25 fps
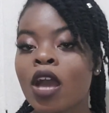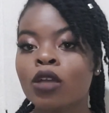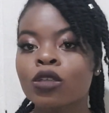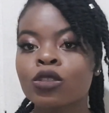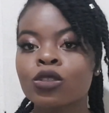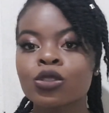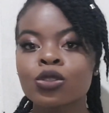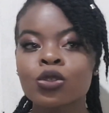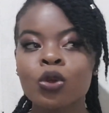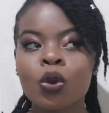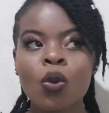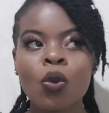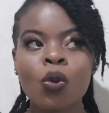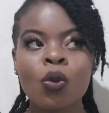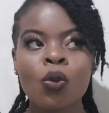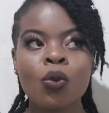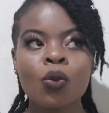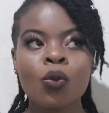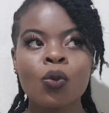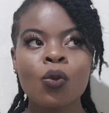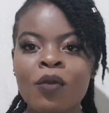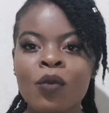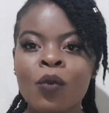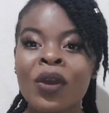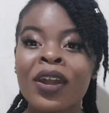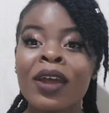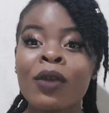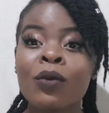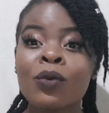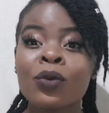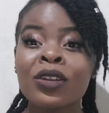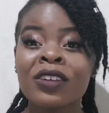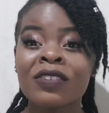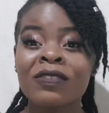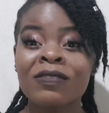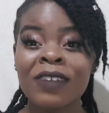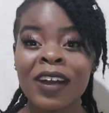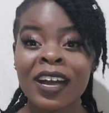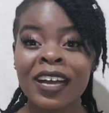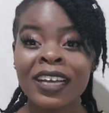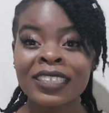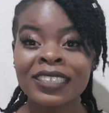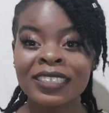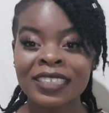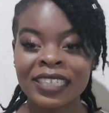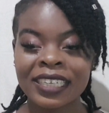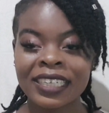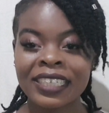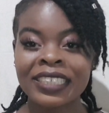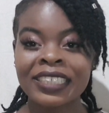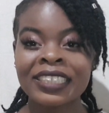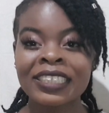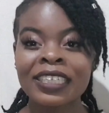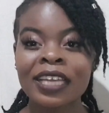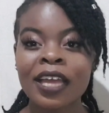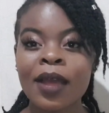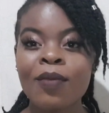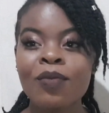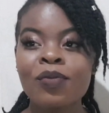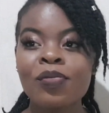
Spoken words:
So what I would advise is